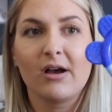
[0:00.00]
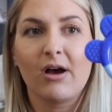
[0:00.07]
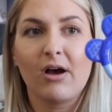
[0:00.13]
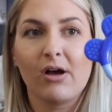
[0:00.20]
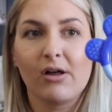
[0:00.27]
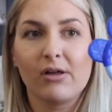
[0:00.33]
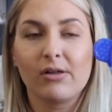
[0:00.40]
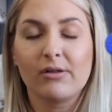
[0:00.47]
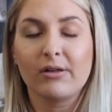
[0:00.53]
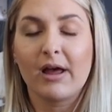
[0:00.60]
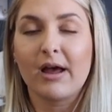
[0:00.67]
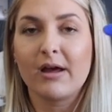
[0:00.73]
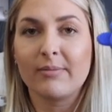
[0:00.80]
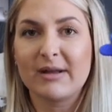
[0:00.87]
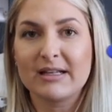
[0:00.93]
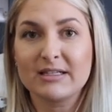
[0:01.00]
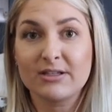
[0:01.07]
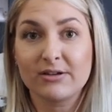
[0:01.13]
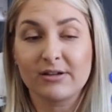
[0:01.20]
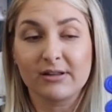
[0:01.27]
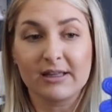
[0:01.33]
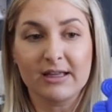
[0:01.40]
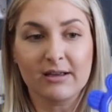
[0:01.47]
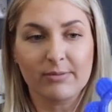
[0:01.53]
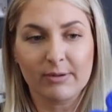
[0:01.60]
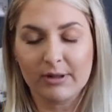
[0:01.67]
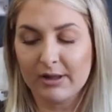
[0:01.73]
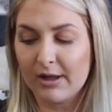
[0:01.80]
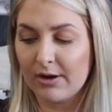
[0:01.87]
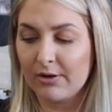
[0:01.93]
I'll insert a link
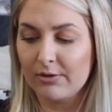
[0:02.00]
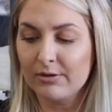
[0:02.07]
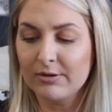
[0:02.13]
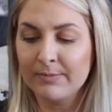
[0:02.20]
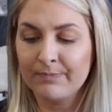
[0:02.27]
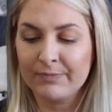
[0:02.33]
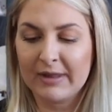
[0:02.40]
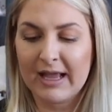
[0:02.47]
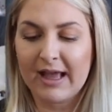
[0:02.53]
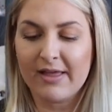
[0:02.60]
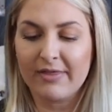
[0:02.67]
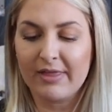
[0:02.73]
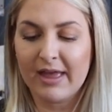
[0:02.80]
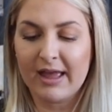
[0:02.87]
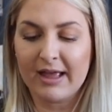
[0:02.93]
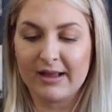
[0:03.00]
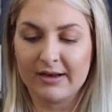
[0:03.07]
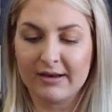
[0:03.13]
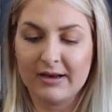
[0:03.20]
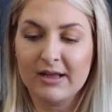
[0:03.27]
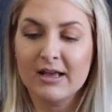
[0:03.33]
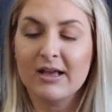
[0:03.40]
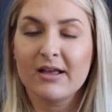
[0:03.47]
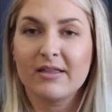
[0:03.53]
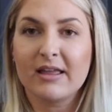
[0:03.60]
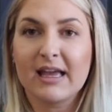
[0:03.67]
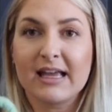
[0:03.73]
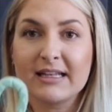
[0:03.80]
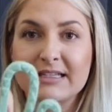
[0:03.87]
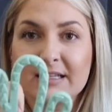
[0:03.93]
below. And then
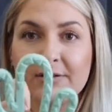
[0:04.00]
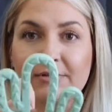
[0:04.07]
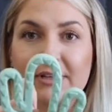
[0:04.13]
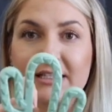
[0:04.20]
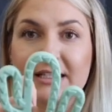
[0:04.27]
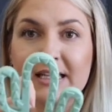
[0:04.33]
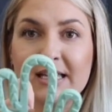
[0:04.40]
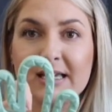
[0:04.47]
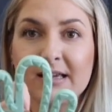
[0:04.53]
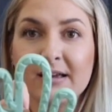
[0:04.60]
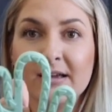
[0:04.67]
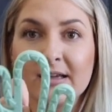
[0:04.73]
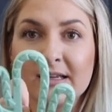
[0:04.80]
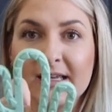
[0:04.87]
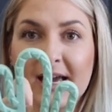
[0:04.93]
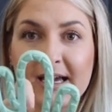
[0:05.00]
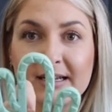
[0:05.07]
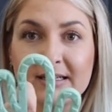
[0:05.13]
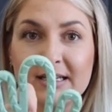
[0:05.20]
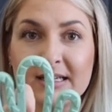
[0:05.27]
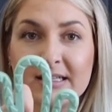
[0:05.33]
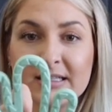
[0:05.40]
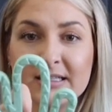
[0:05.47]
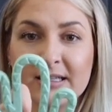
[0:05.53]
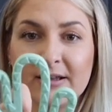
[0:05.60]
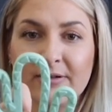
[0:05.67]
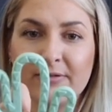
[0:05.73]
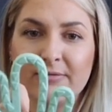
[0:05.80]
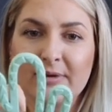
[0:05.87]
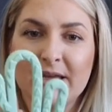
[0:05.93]
the Itzy Ritzy cactus
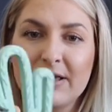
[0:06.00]
we